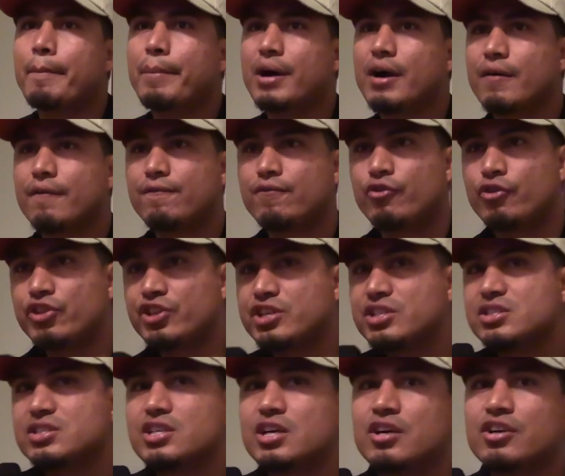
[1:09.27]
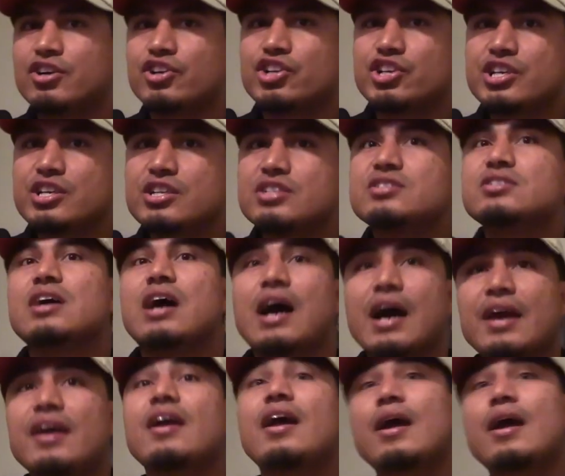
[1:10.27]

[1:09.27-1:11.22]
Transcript: but for these younger kids, I